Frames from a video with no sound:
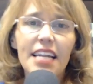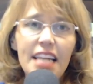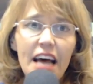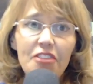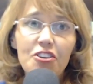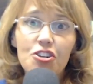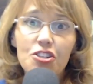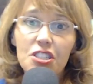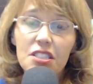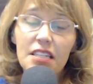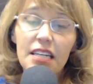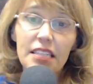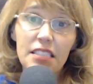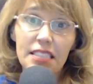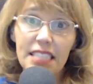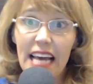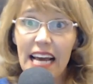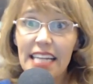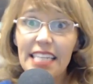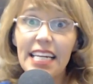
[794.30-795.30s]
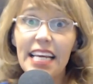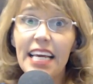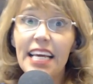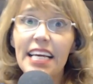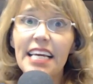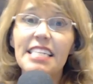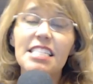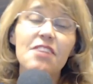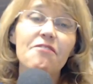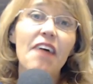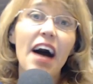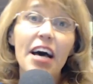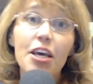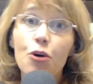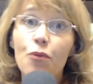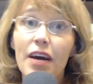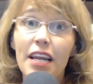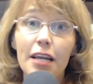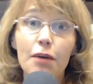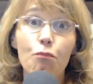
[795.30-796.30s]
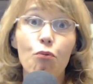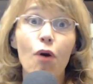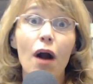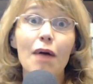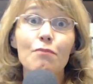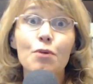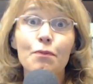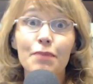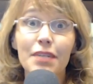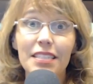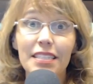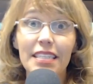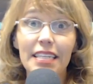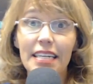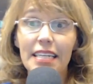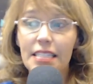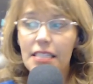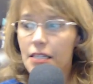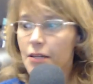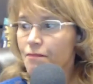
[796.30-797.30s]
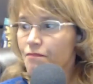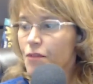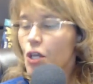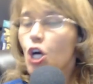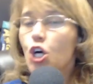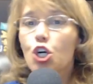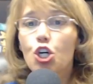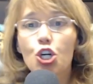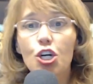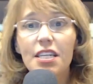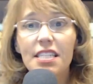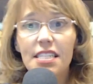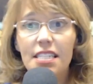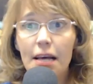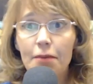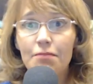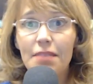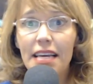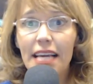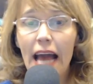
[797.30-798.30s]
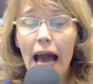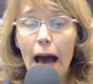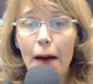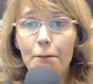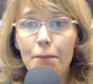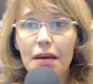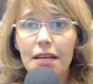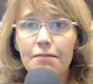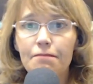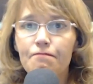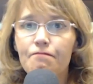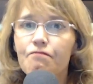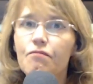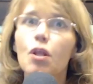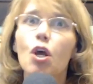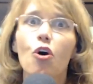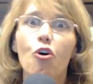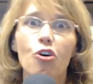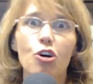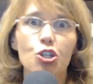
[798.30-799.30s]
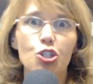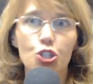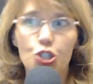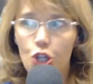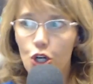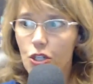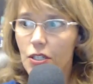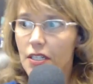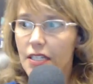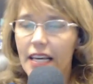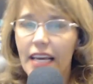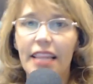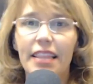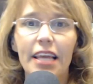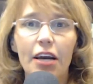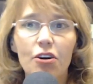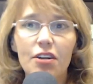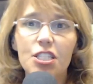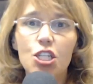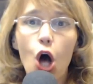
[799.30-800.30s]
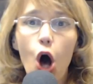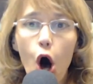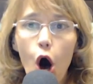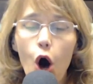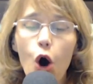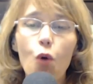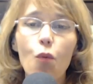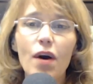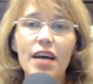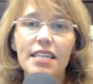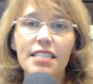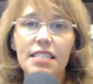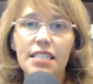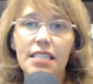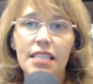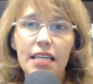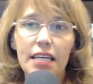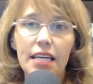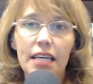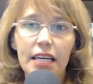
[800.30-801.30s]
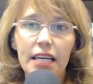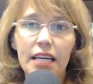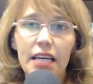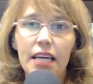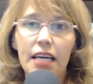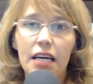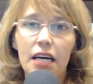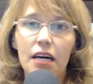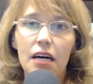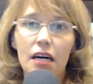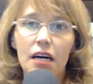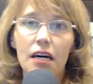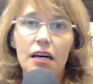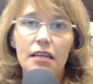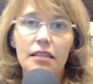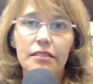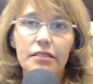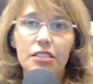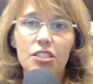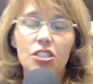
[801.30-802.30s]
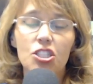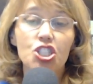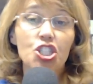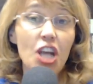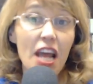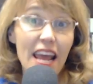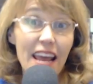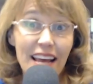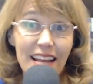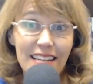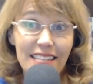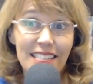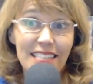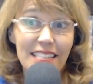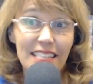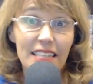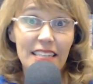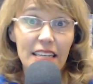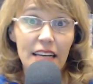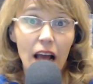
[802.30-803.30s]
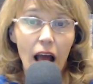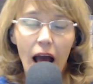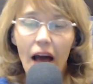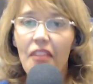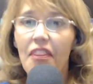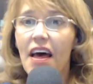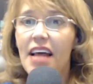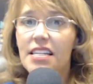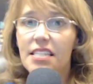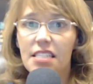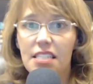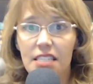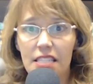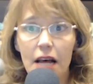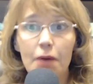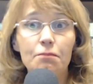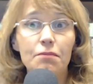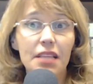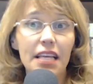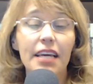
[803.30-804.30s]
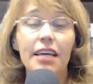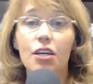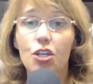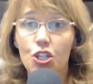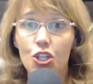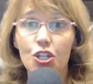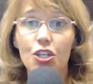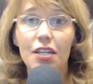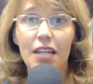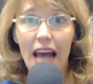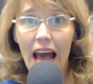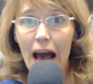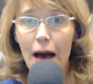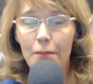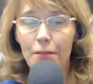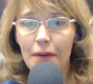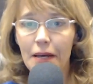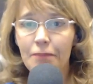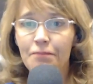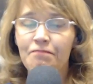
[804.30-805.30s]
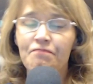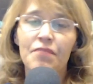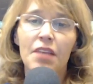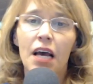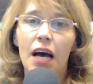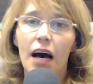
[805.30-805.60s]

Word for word: Another technique is evaluating probabilities. Could something happen? Certainly. There is always the chance that something could happen.